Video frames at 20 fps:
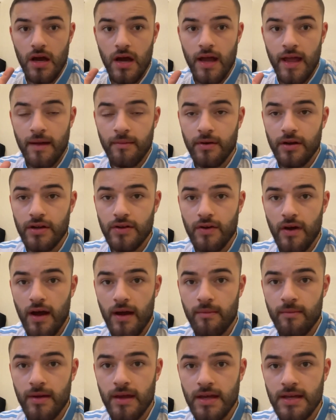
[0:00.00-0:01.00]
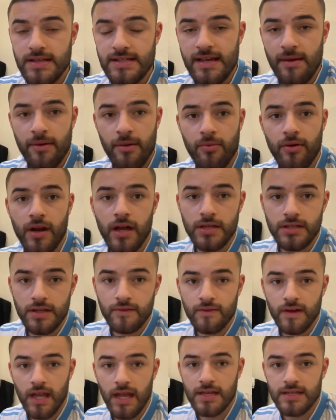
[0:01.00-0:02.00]
I am going to try and be
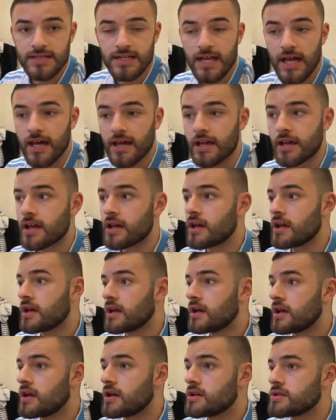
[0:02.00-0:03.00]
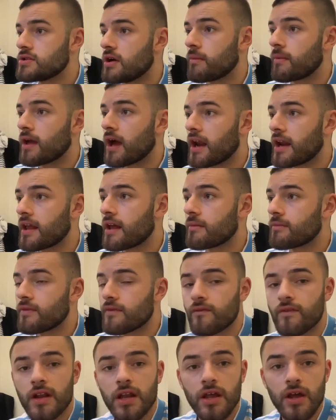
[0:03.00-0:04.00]
semi-productive again today. So I'm tidying up
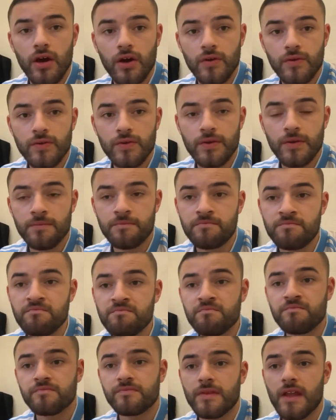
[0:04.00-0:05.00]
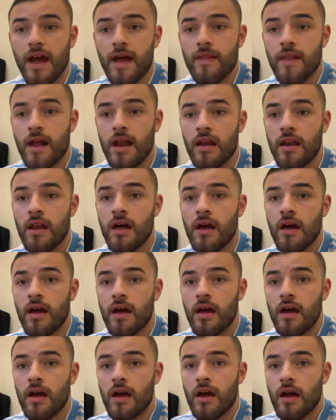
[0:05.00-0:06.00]
some videos, and then
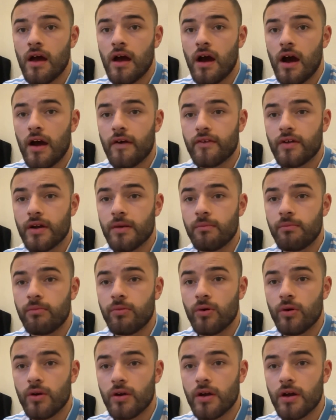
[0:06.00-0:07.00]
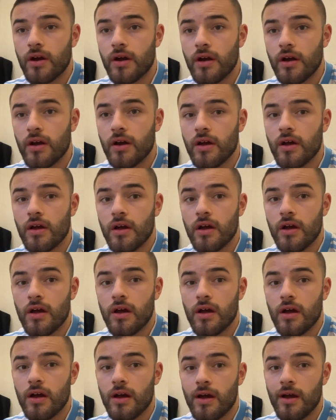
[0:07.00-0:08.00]
I've got to book
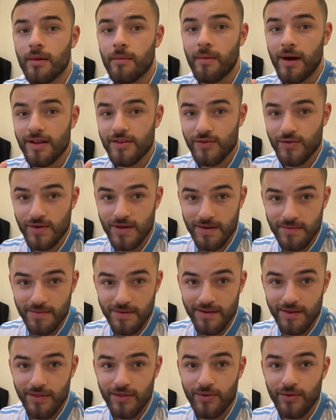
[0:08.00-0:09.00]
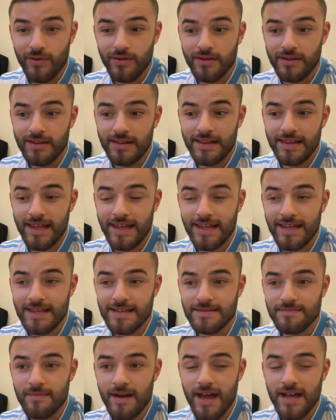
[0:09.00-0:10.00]
my trip through
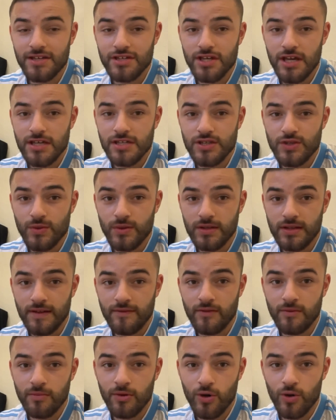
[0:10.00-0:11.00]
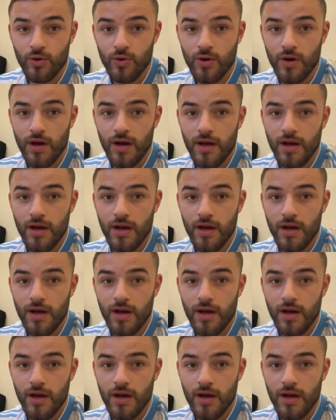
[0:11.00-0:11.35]
Leeds, Manchester, and Liverpool